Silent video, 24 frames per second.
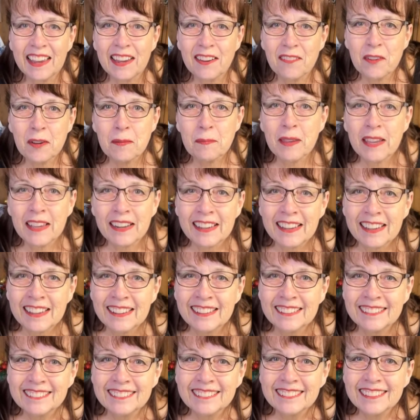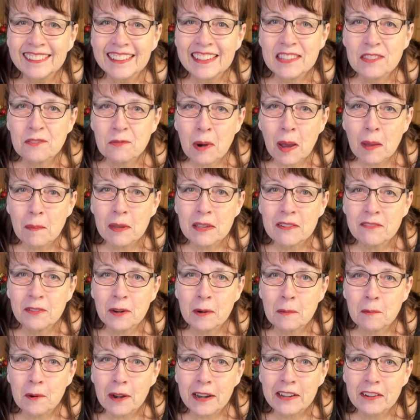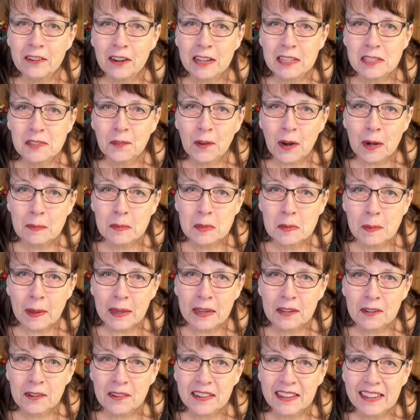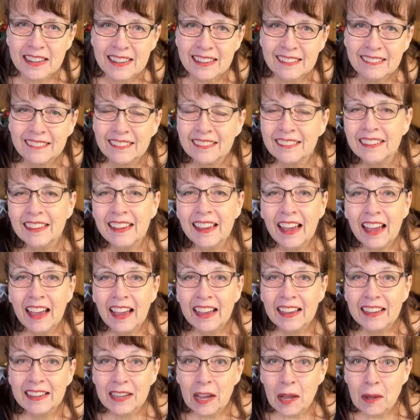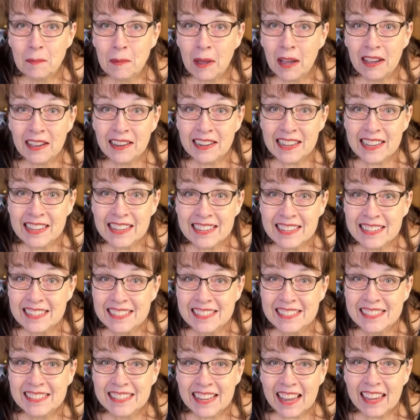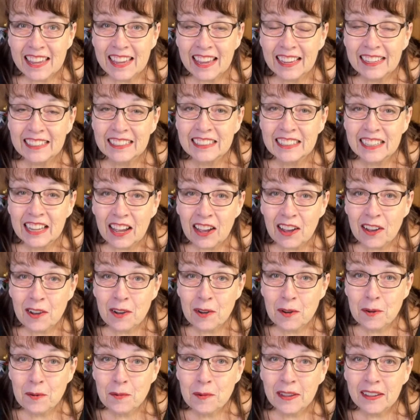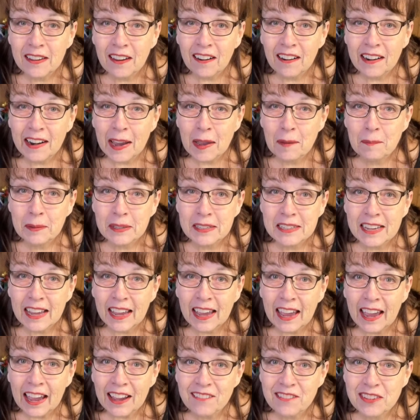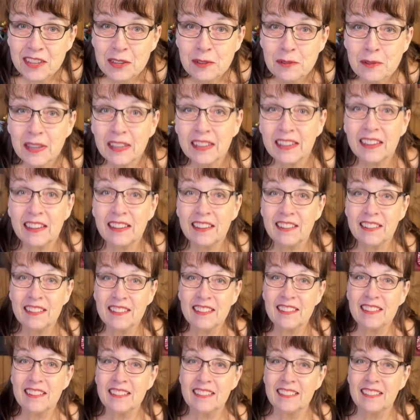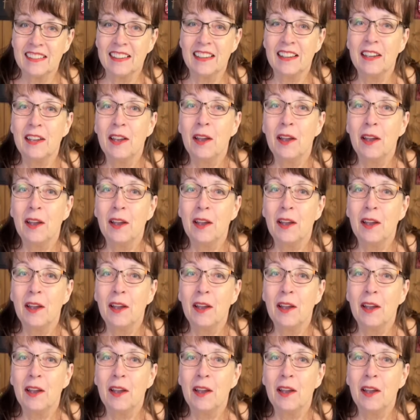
Hi everybody, it's Robin from Raincross Farms Makery. Come on in, say hello. We are happy to have you here.